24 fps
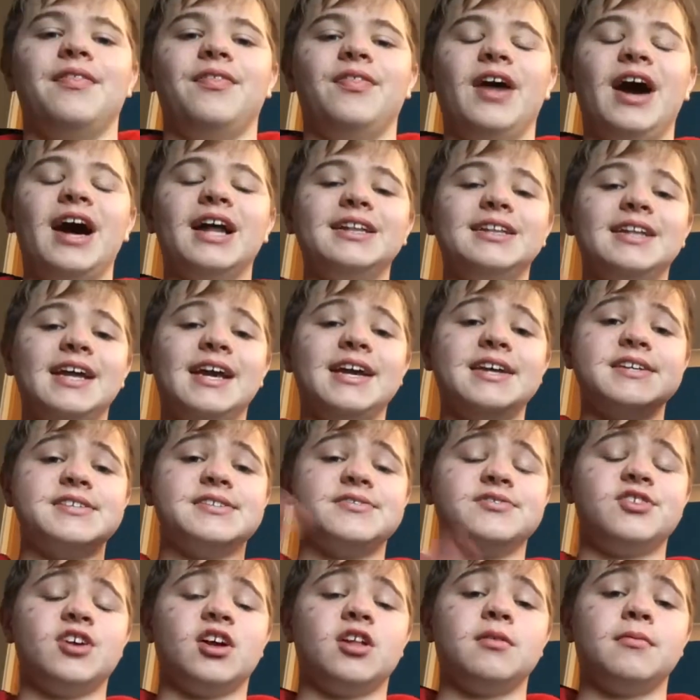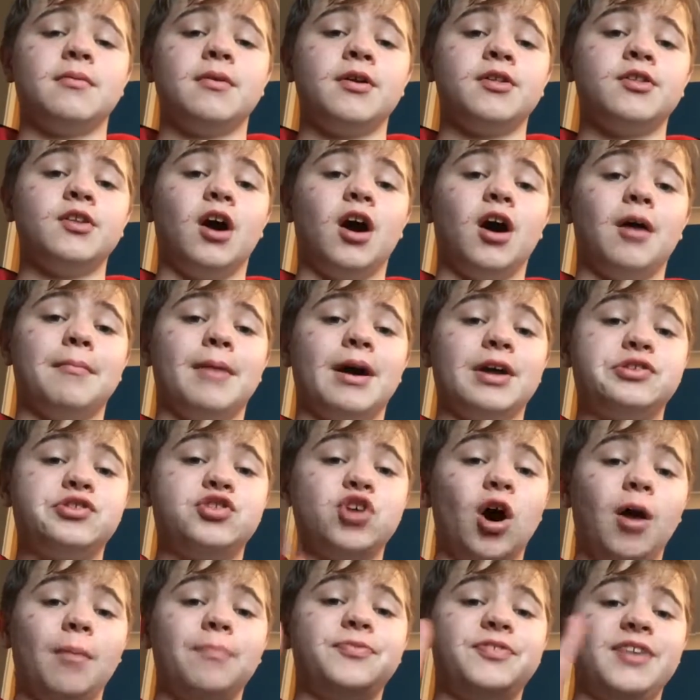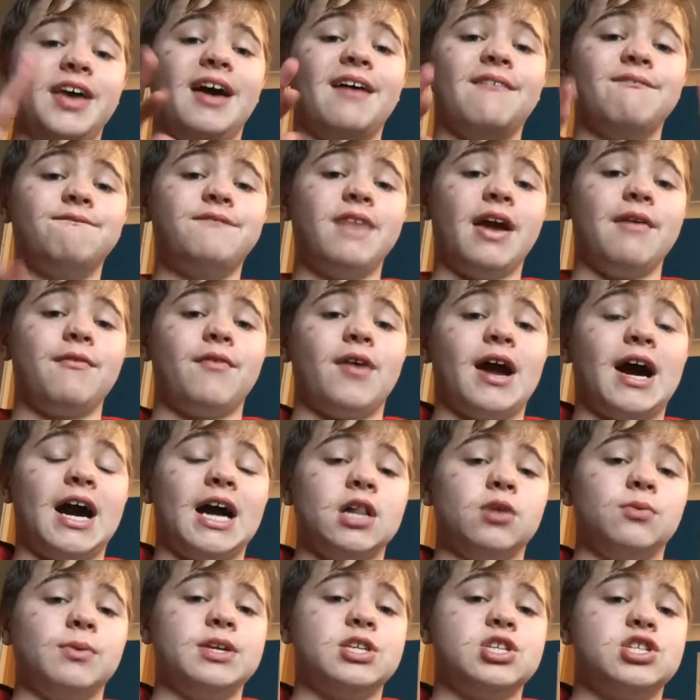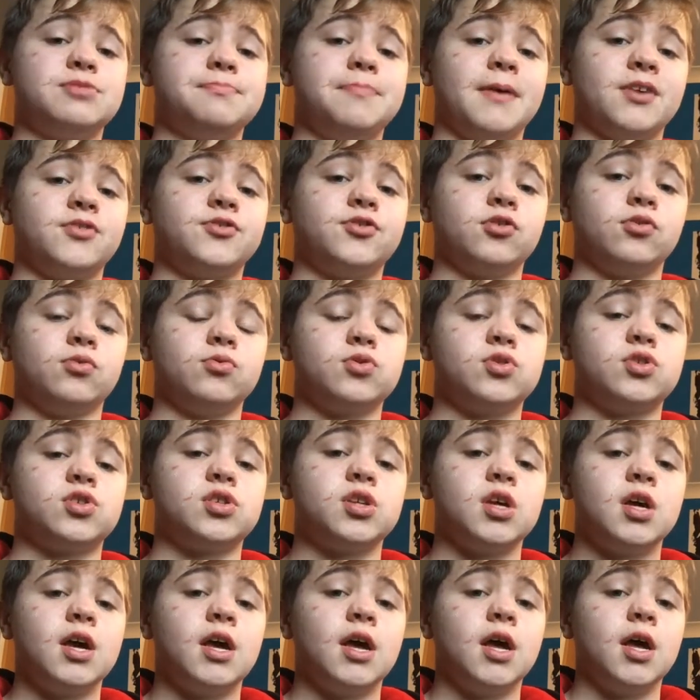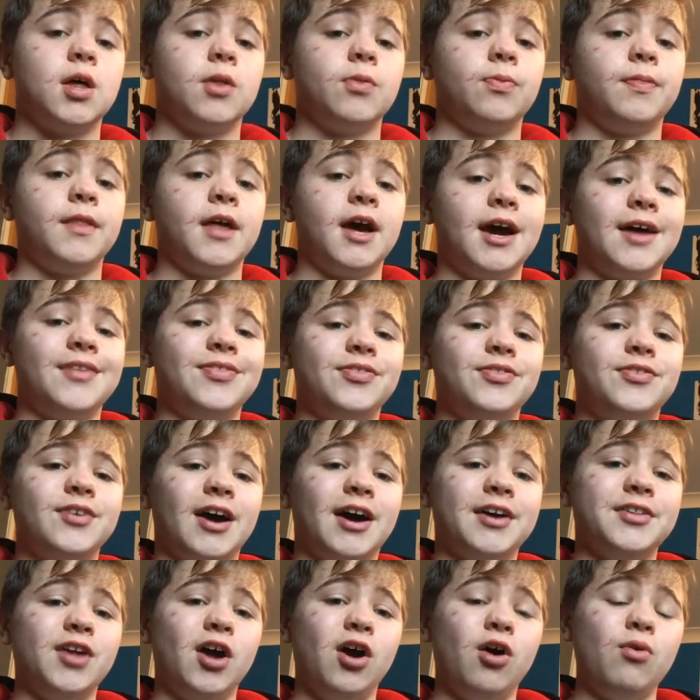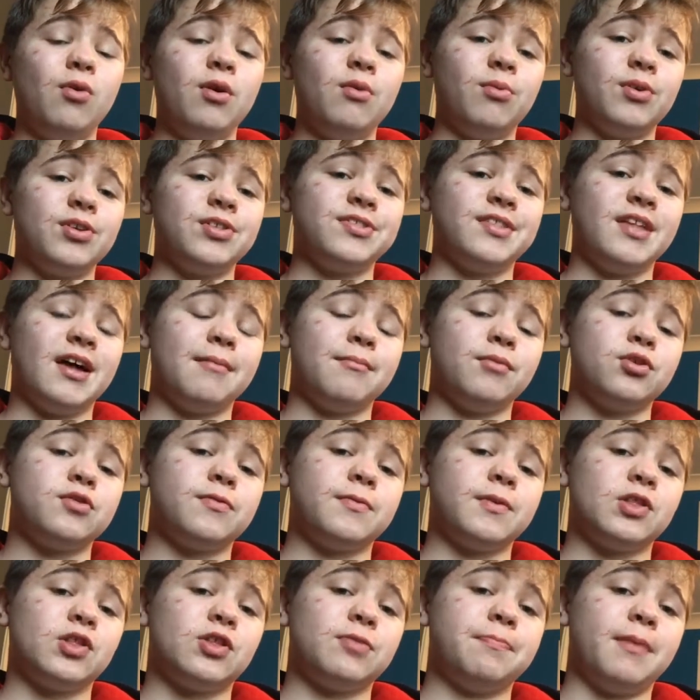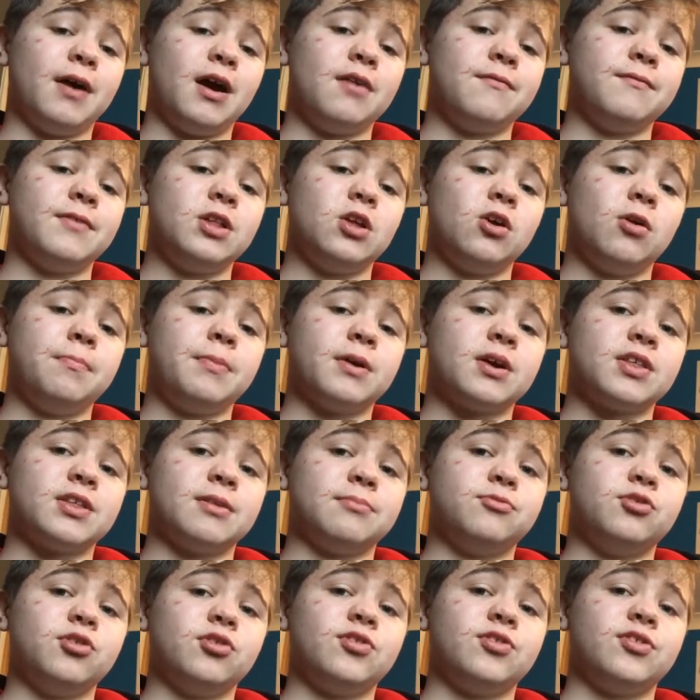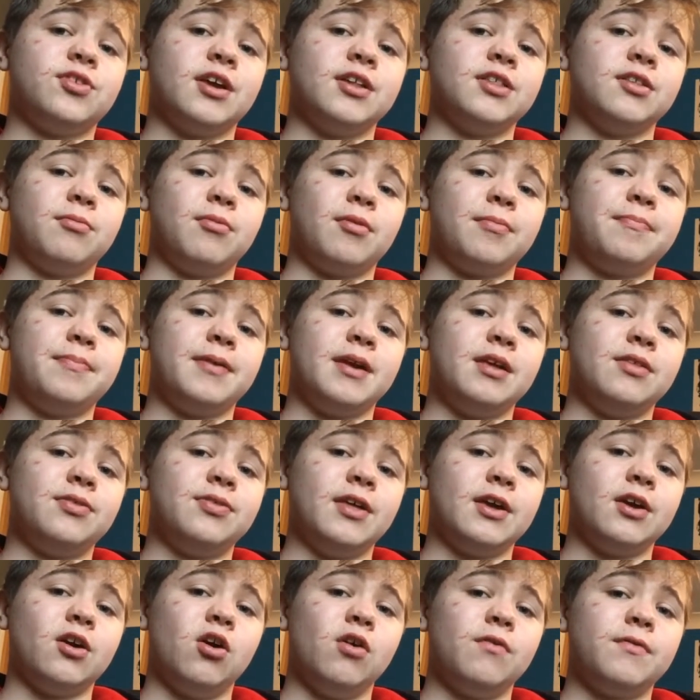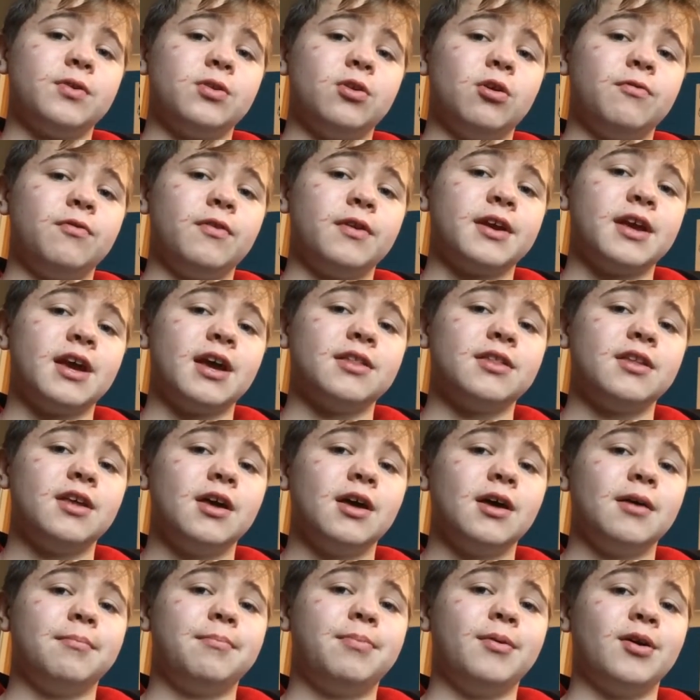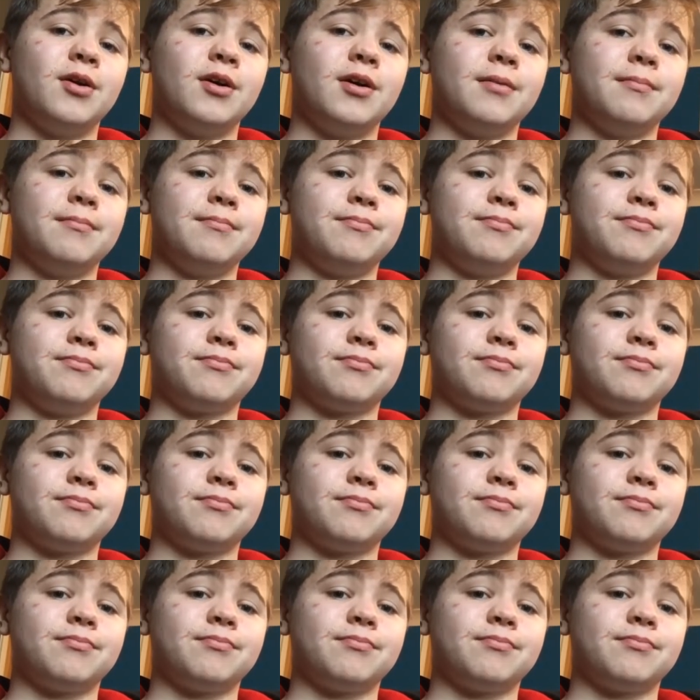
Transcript: And that, ladies and gentlemen, are my top 10 favourite Halloween specials. And I know it wasn't that much of an inspiring video because I'm just saying the repeat thing over and over again, but